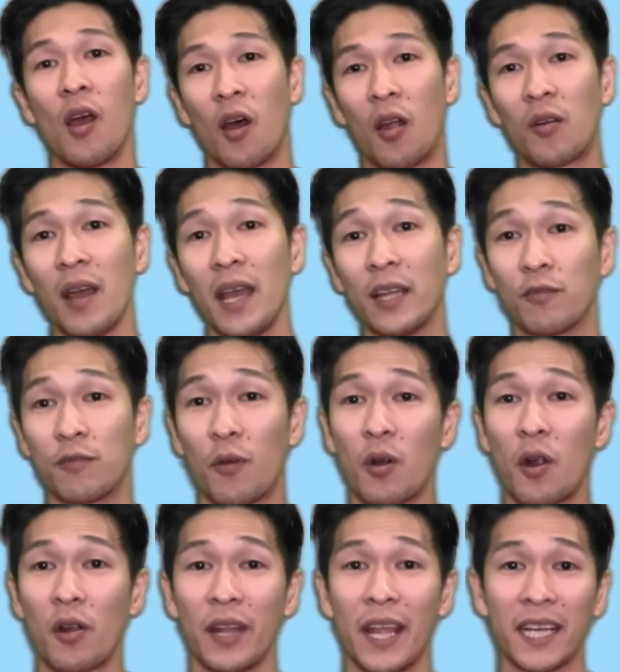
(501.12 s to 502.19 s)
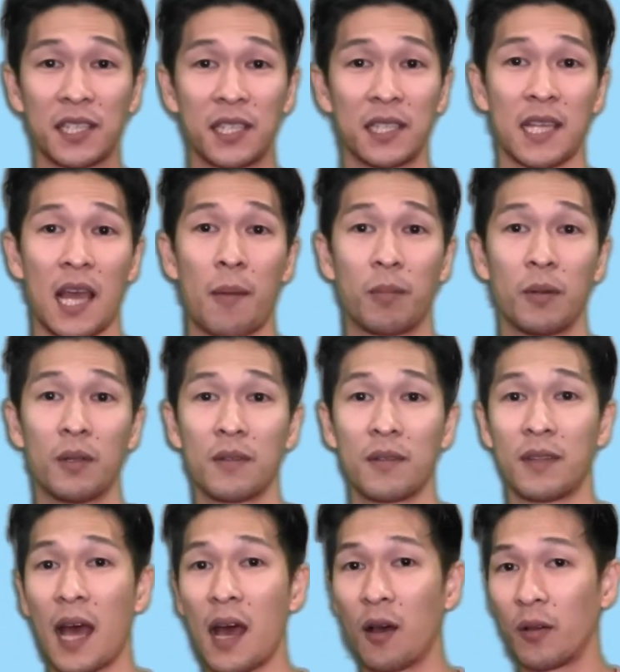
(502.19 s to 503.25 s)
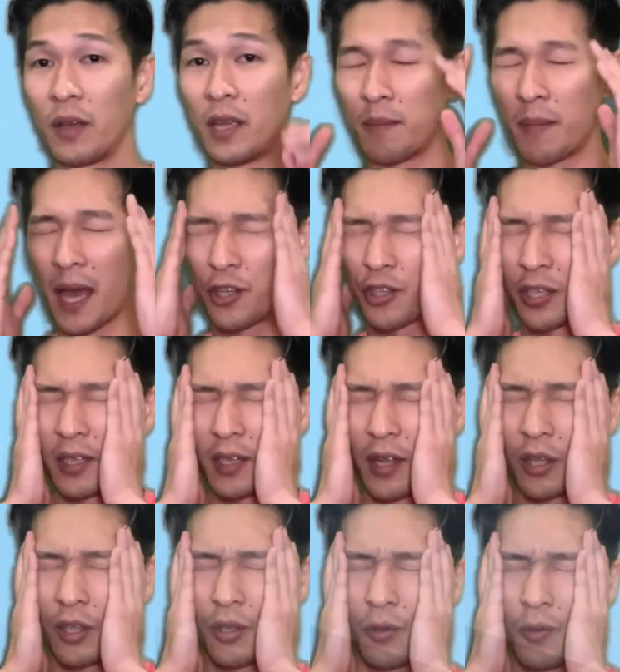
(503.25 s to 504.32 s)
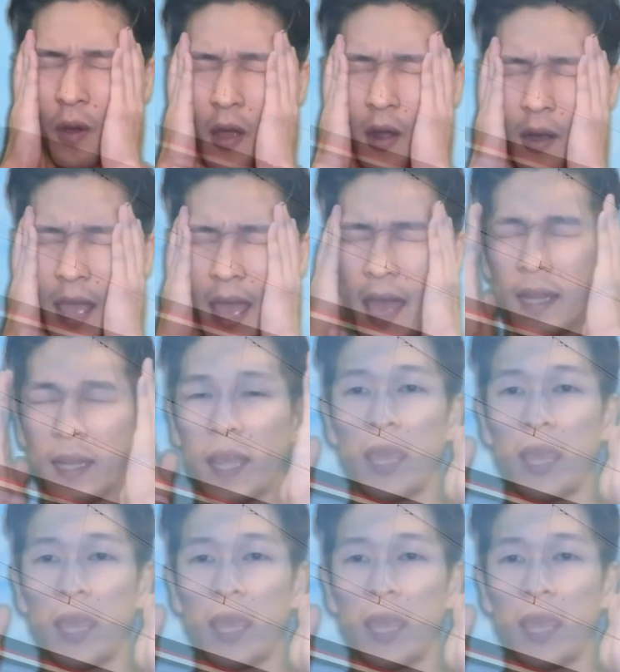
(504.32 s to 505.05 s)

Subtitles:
Alright, for our next example, now imagine you are at